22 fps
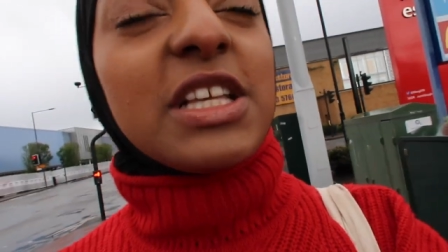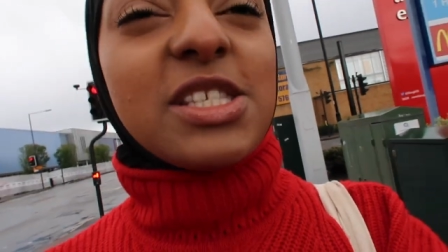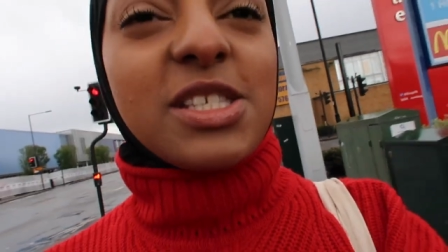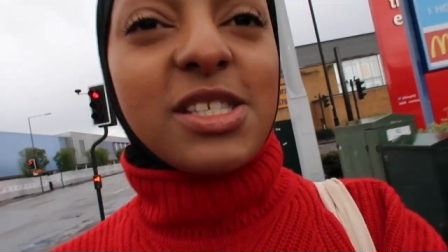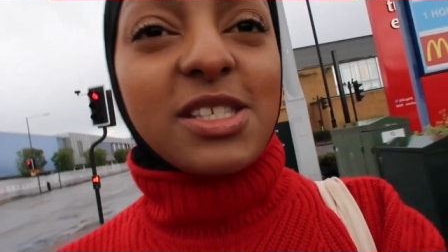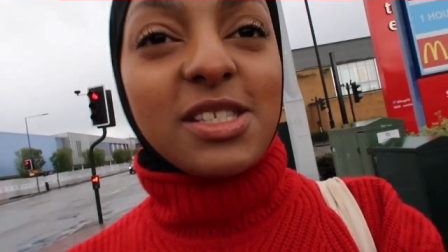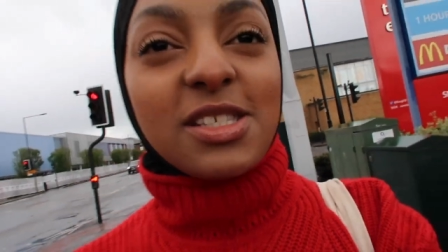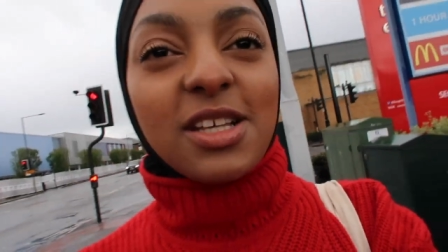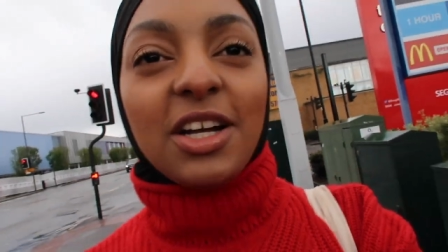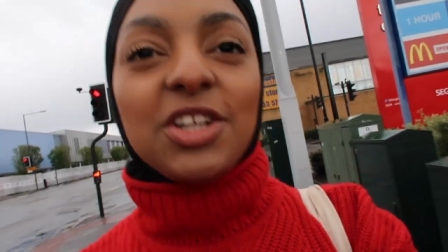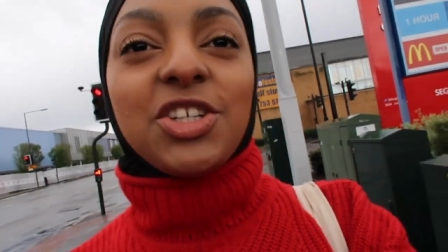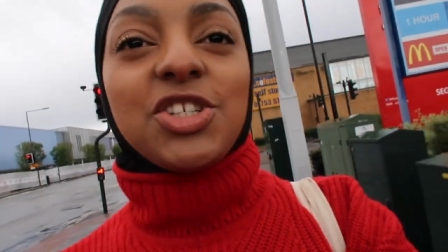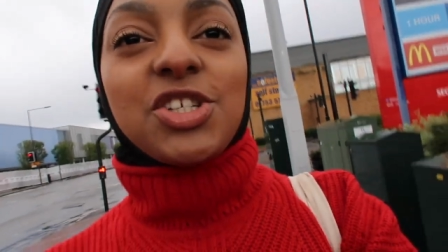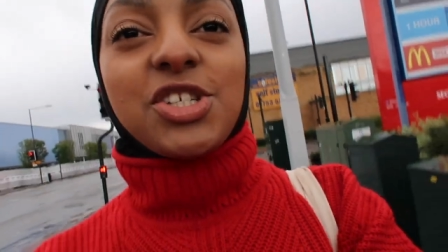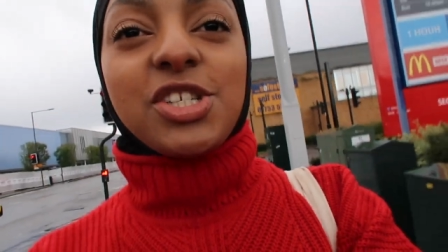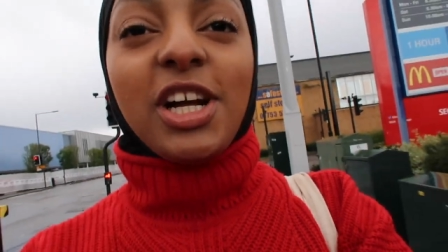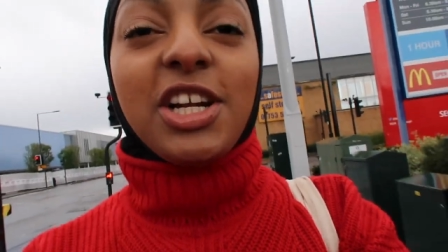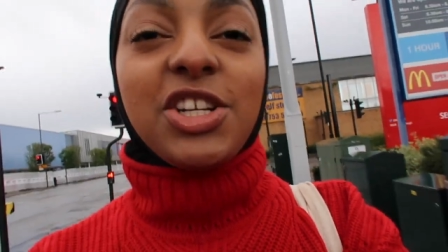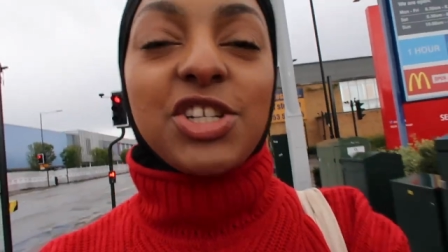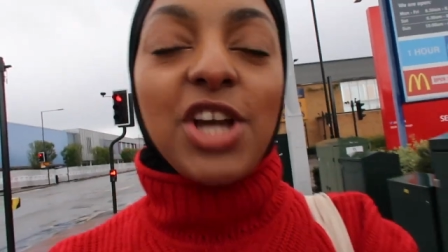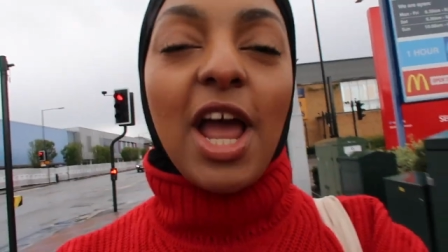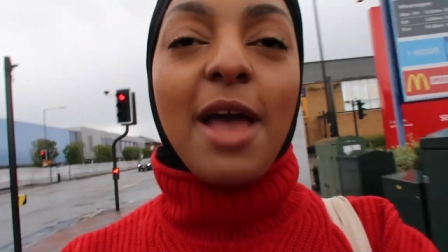such
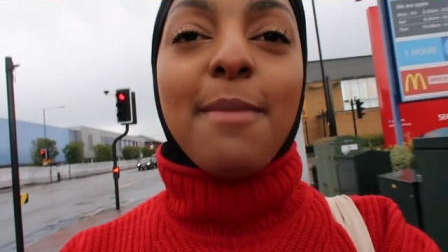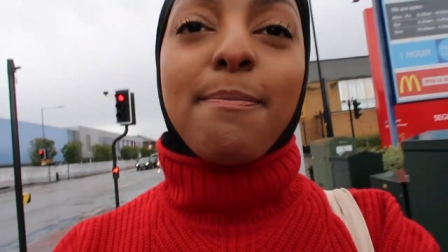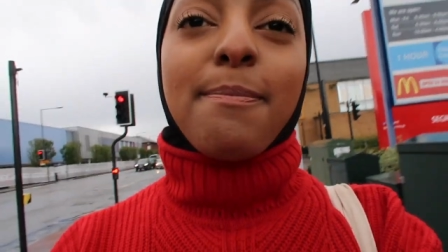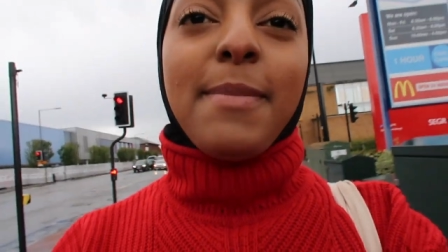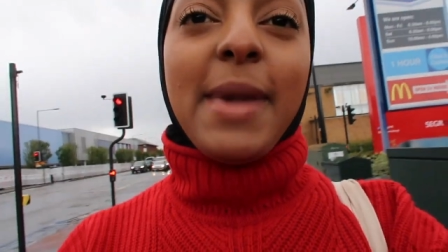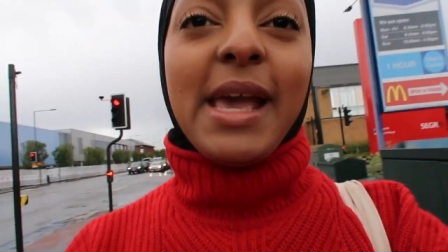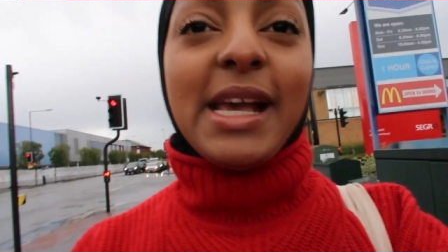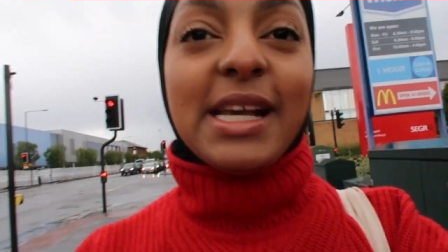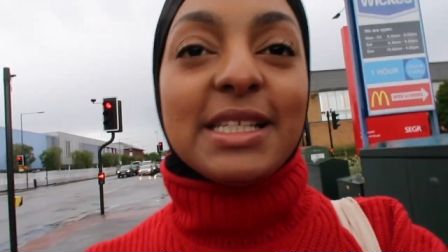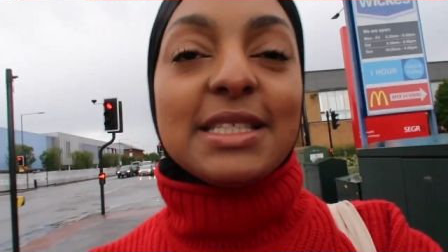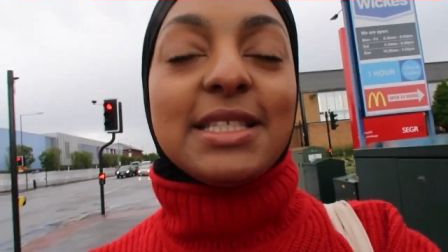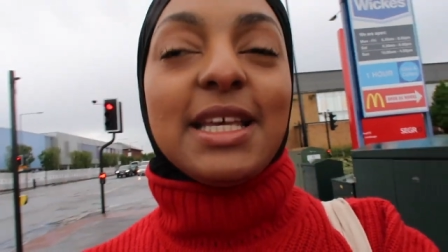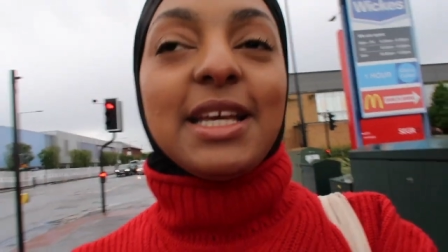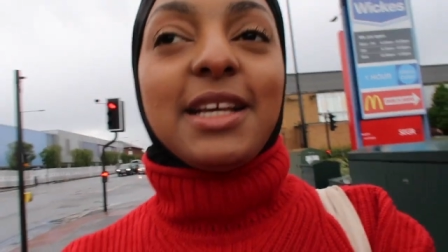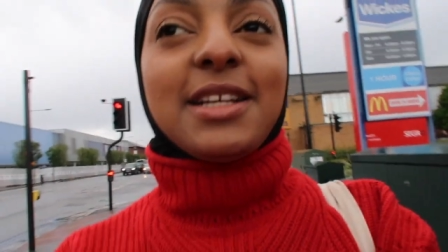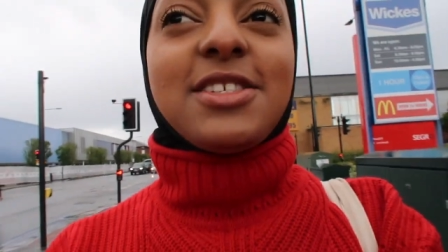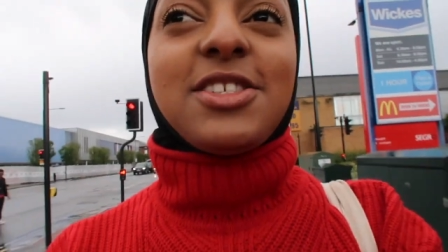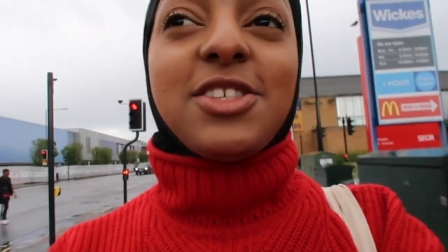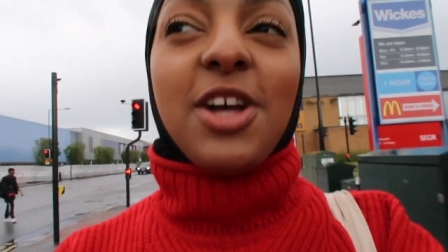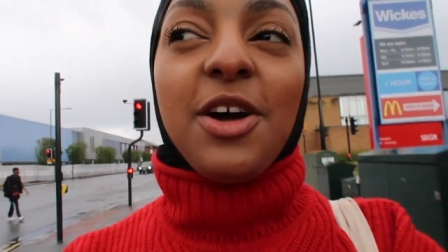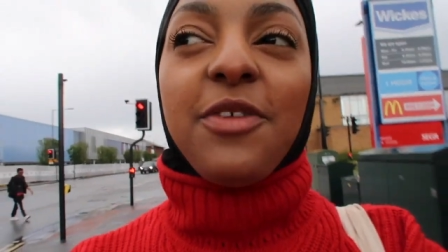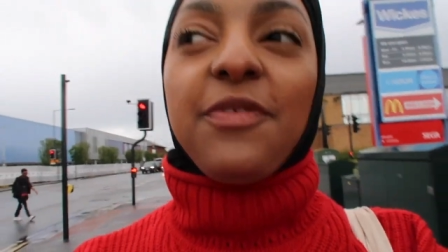such
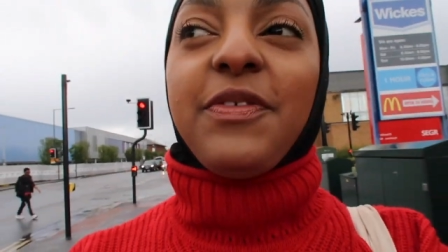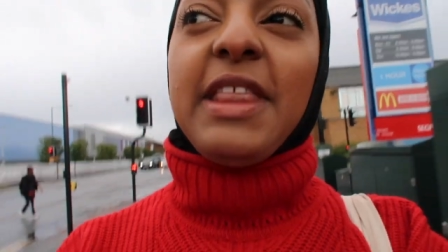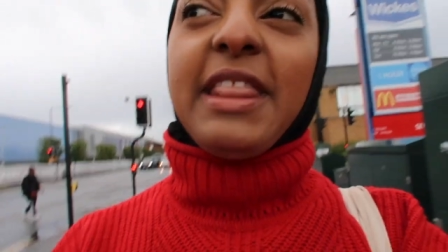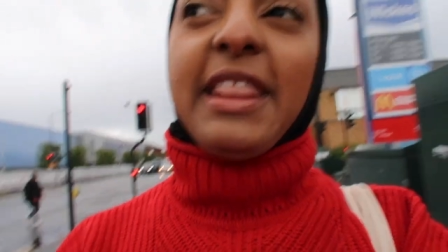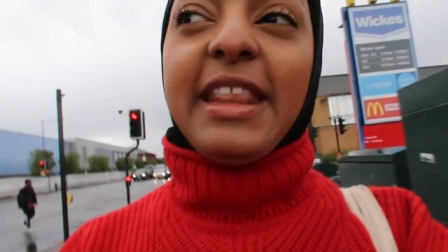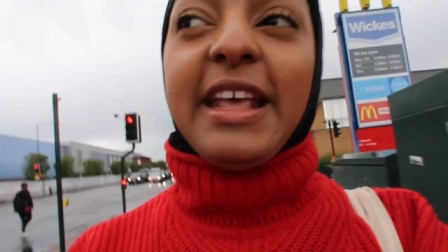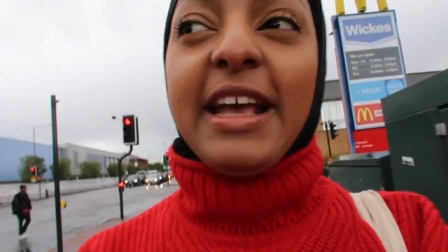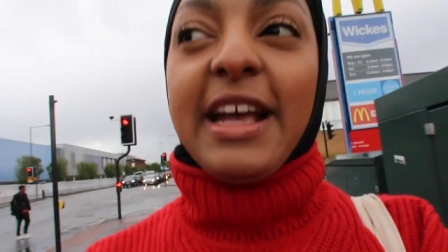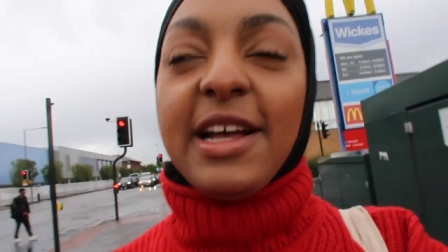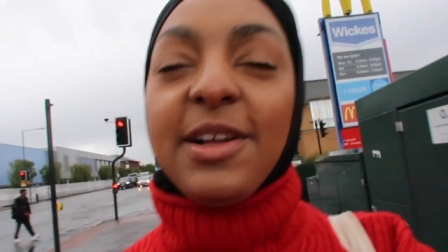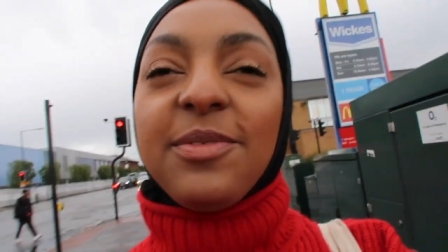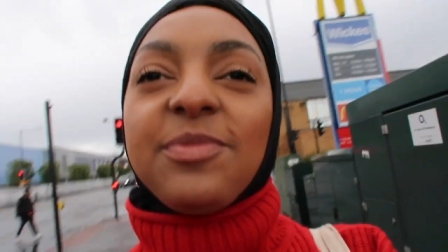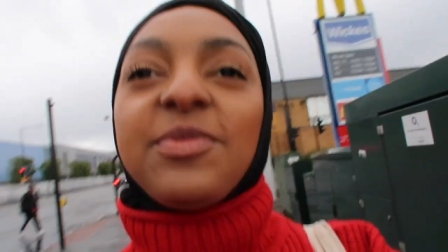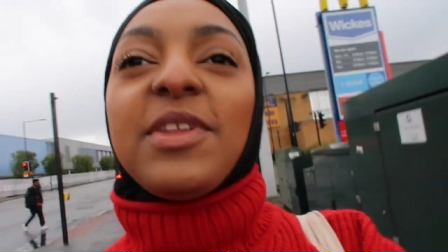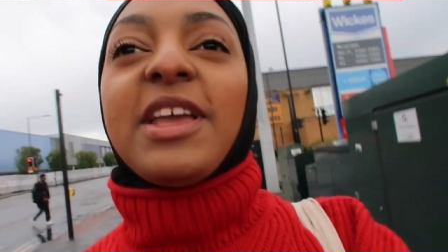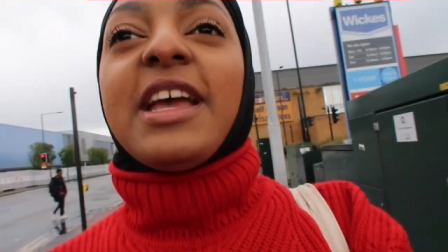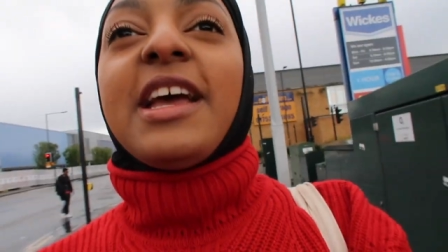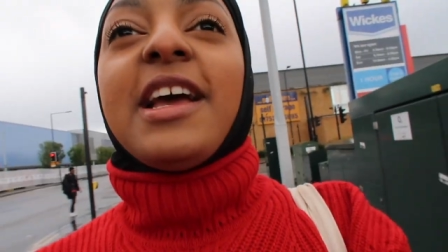amazing stuff in there.